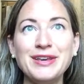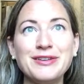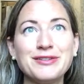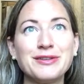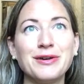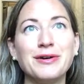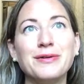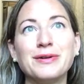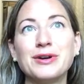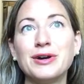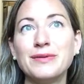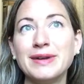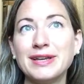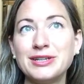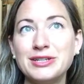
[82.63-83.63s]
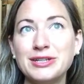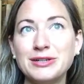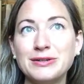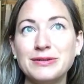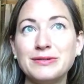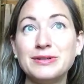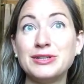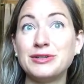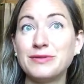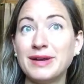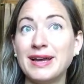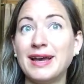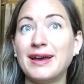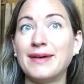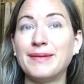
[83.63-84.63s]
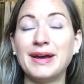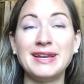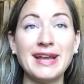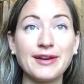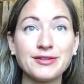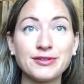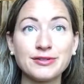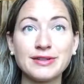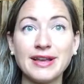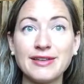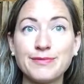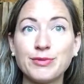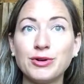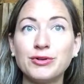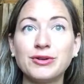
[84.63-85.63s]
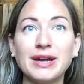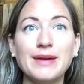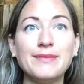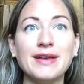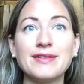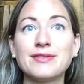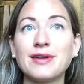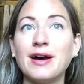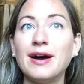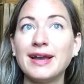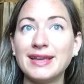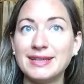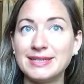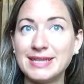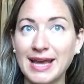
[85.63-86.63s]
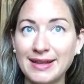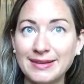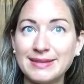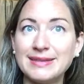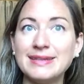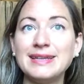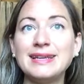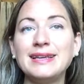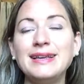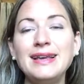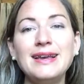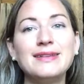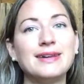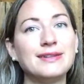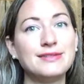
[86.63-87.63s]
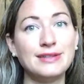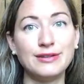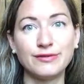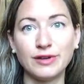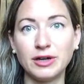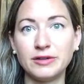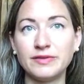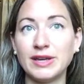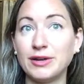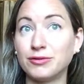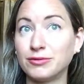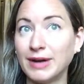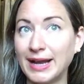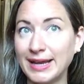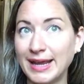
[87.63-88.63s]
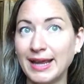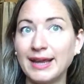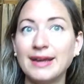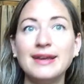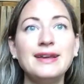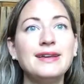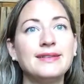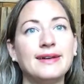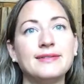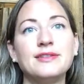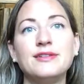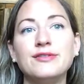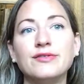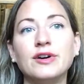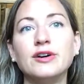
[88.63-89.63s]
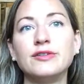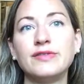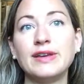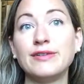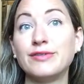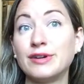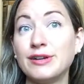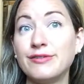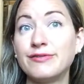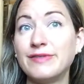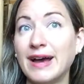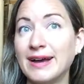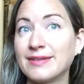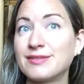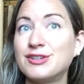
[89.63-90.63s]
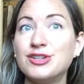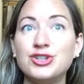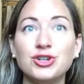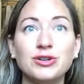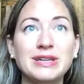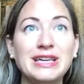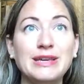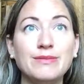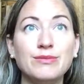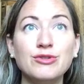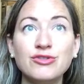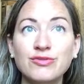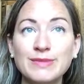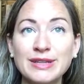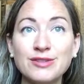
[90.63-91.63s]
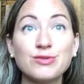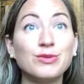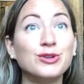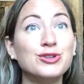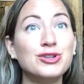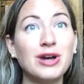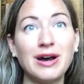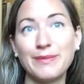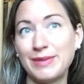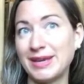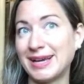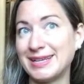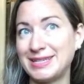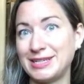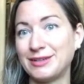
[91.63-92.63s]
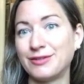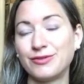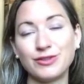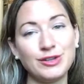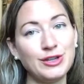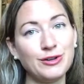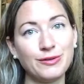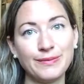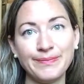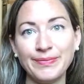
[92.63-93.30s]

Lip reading: So going to do an exercise program that's high intensity, that's involving running, that's involving very fast, jerky movements will not be ideal for you.